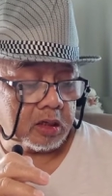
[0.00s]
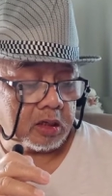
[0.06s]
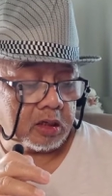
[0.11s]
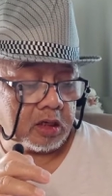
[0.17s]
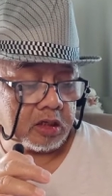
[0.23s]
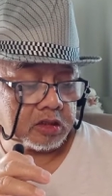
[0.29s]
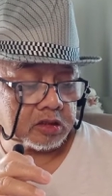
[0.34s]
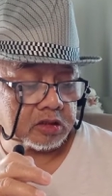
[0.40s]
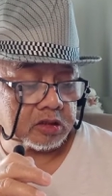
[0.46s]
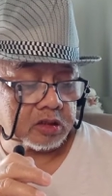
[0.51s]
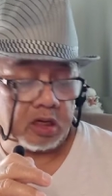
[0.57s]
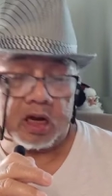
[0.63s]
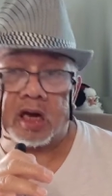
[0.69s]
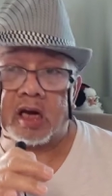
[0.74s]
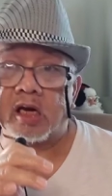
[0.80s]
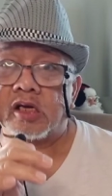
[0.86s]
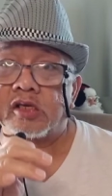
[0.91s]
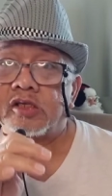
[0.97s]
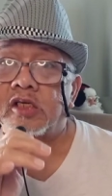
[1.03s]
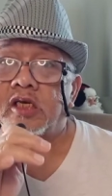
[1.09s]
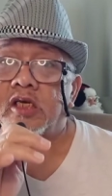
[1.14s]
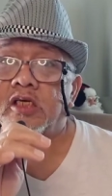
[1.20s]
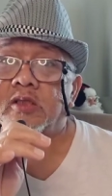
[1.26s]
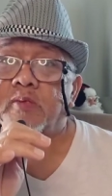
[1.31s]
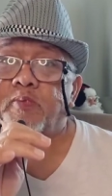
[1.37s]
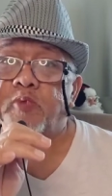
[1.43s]
this uh,
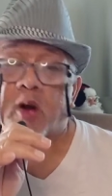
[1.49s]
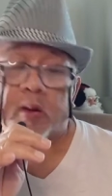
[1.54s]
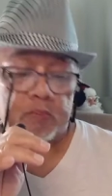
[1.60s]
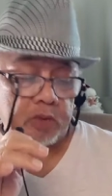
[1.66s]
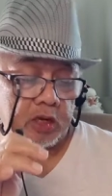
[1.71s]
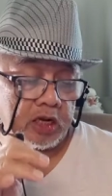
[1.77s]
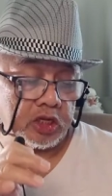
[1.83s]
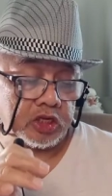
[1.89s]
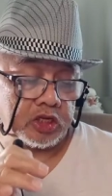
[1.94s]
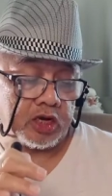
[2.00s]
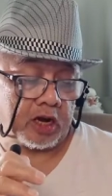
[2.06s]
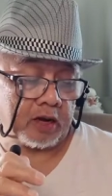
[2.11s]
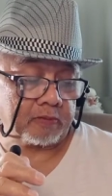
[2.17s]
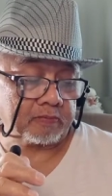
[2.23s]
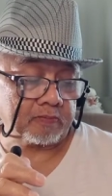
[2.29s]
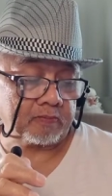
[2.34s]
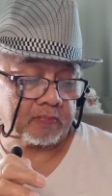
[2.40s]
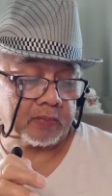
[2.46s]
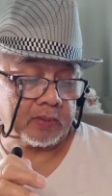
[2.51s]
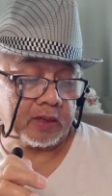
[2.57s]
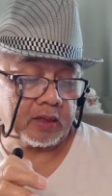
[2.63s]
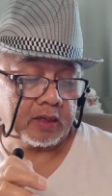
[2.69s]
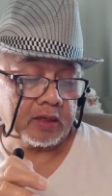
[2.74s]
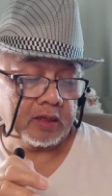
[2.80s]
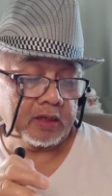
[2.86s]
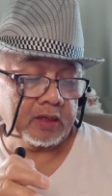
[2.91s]
she is from India.
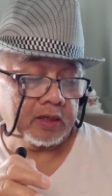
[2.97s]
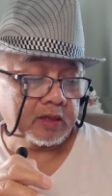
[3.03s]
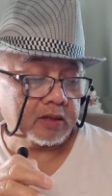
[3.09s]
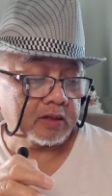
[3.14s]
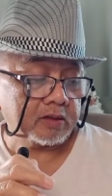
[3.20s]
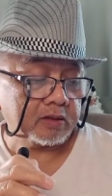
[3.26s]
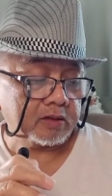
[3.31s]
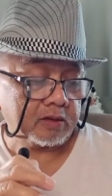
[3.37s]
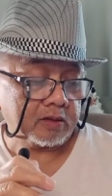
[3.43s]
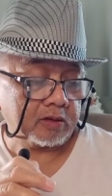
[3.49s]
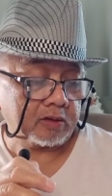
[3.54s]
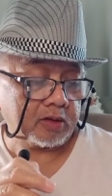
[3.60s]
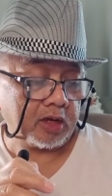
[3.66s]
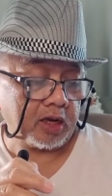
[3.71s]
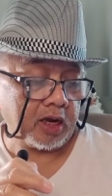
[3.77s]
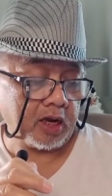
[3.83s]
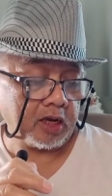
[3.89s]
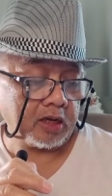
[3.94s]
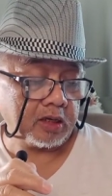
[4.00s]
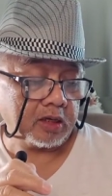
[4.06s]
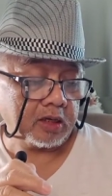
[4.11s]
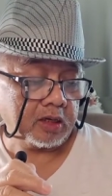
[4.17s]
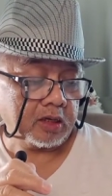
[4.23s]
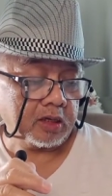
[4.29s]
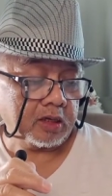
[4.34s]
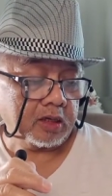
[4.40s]
Okay?
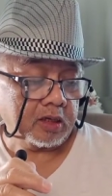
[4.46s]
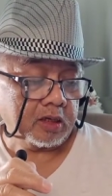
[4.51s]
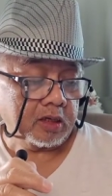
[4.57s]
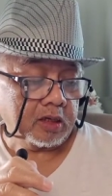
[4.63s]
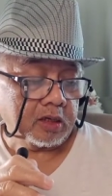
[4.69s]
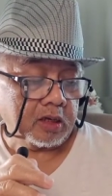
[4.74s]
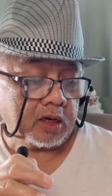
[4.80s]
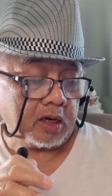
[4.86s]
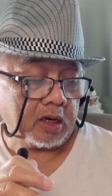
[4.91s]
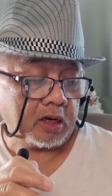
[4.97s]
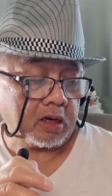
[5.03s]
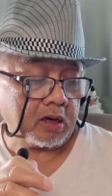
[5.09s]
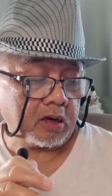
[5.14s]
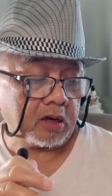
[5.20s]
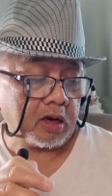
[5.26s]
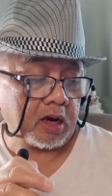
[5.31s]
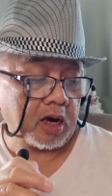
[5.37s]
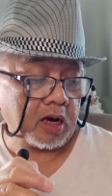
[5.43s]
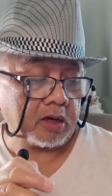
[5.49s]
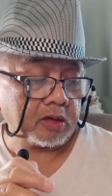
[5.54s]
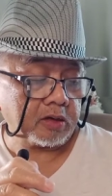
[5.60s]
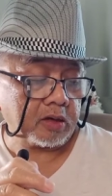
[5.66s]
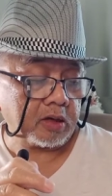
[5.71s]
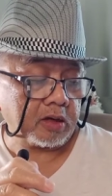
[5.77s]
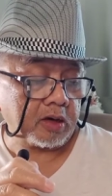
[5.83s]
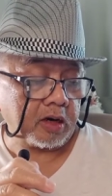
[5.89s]
Uh,
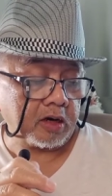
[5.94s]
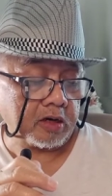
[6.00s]
under